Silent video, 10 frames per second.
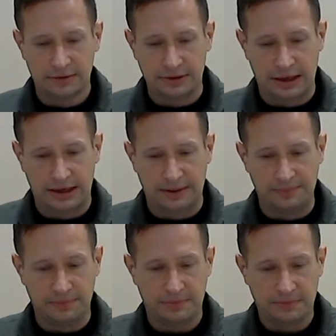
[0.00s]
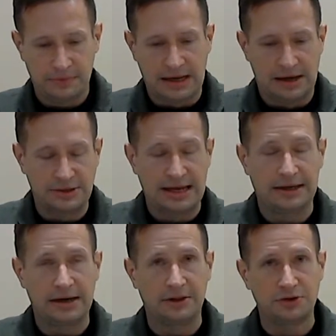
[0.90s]
Now take
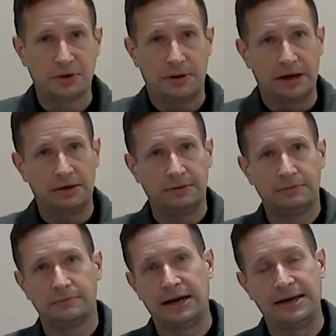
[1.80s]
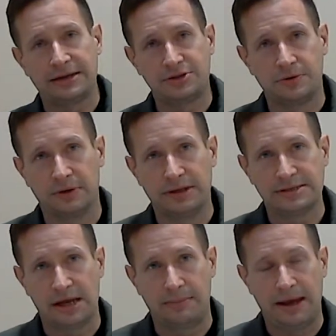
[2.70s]
another squadron right next door in the
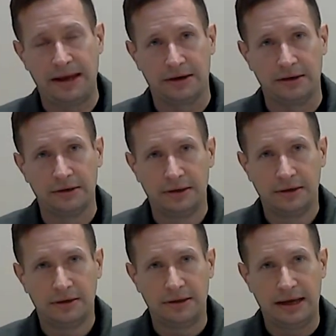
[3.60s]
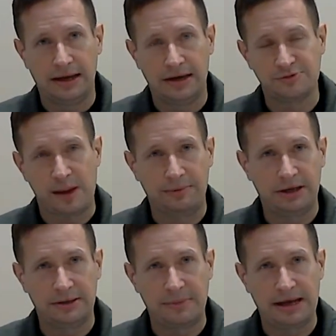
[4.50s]
same hangar that is maybe
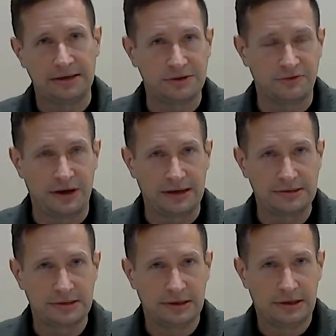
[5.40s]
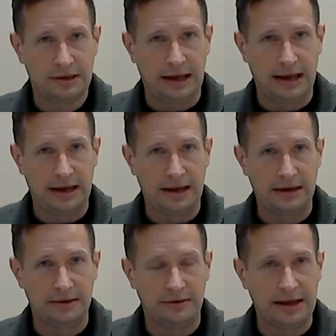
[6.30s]
in the maintenance phase
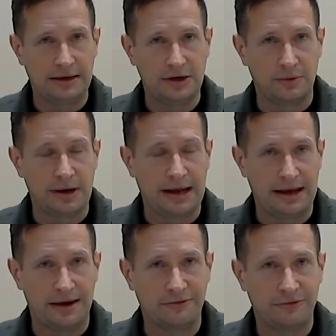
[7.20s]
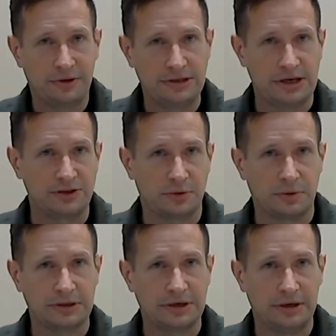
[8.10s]
and they don't have essential
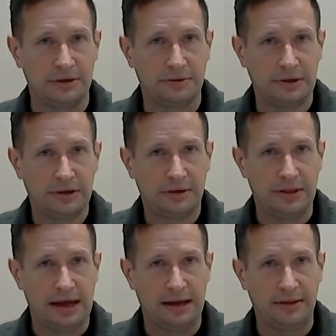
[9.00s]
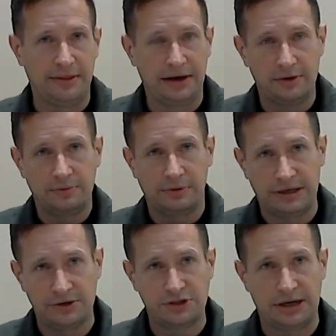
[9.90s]
work to do. Then their
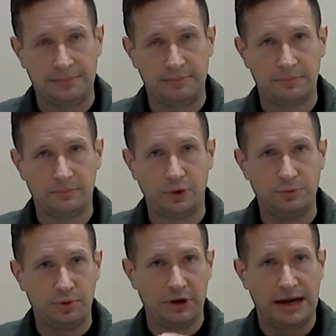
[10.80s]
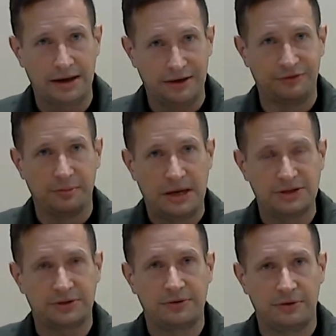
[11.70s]
leadership would put out
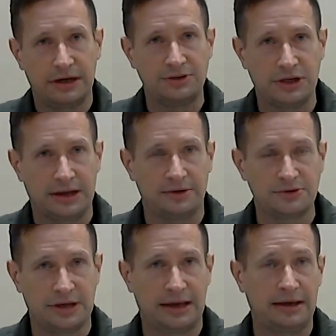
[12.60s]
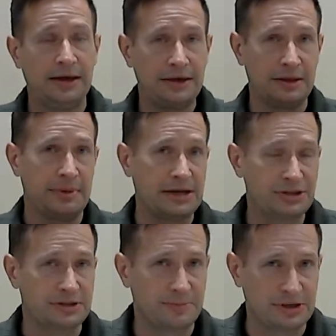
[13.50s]
information through their channels saying the base
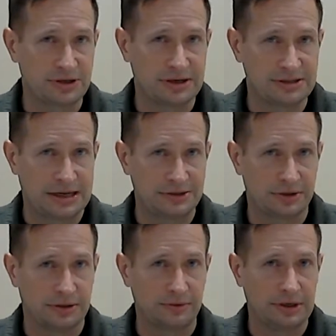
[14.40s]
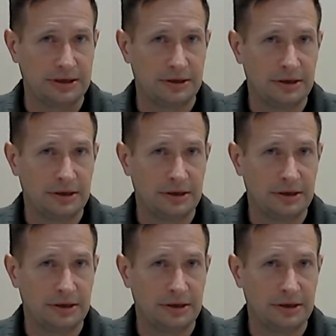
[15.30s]
is mission essential only,